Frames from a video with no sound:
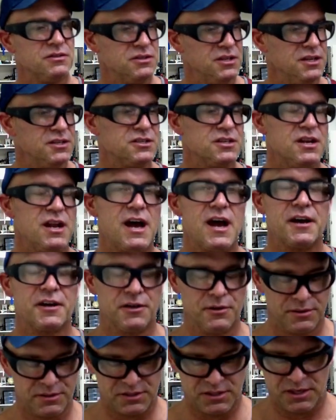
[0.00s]
decent
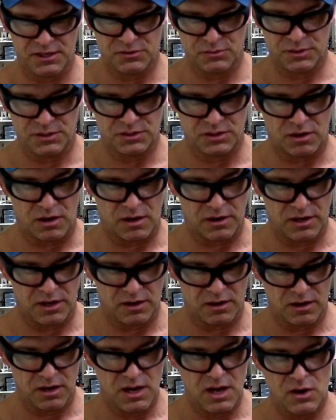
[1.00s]
accuracy as we saw
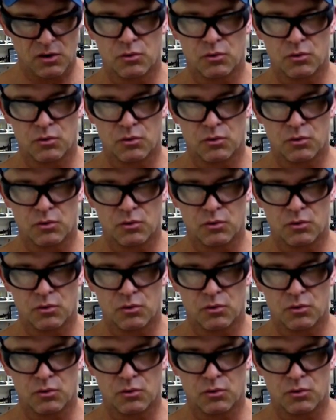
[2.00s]
here.